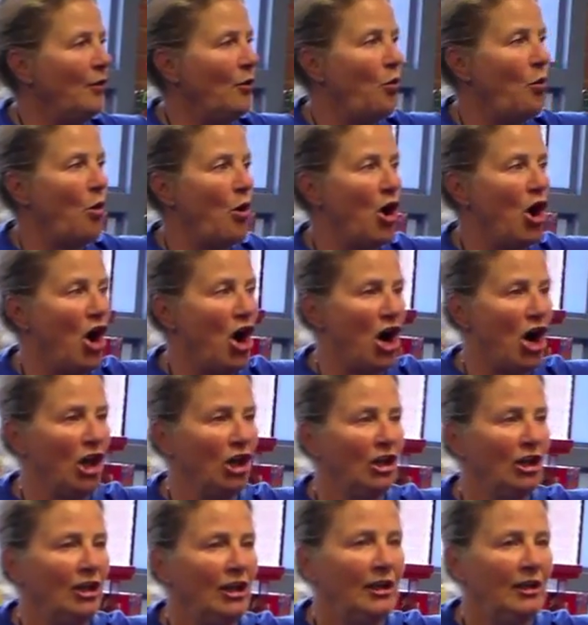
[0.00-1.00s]
the
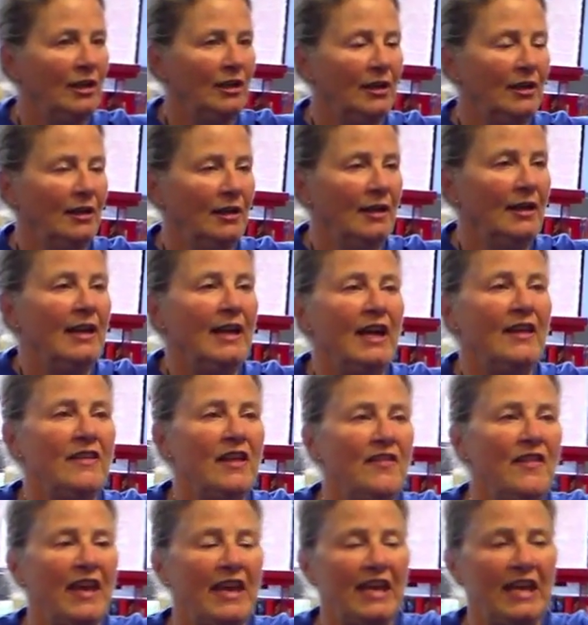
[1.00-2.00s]
wall, and
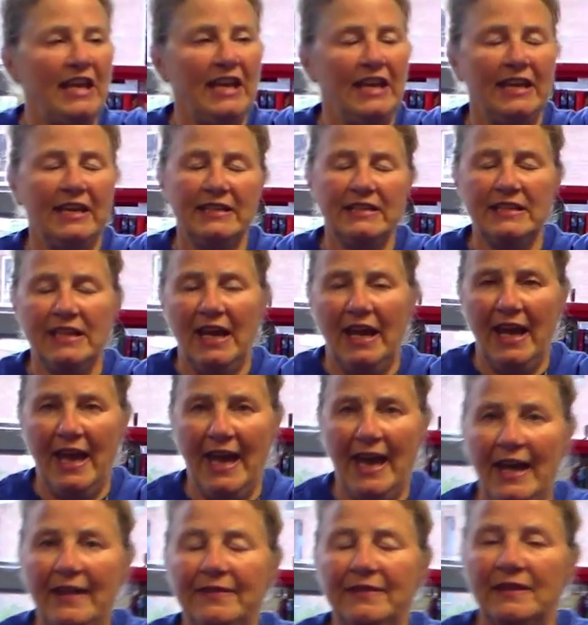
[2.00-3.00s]
then they end
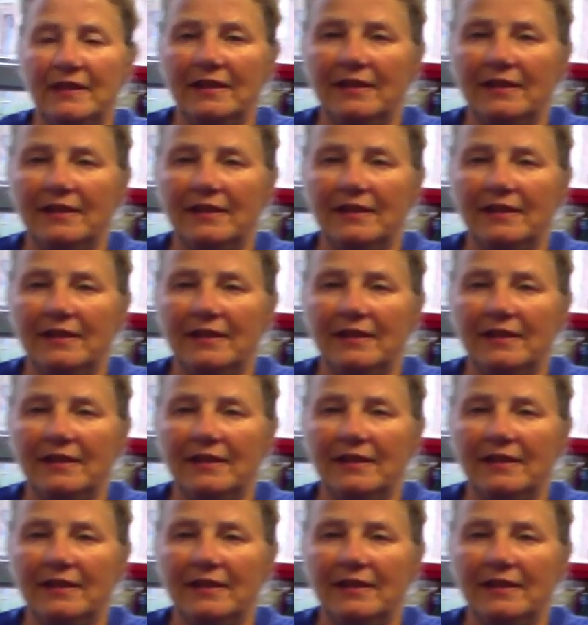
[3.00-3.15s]
at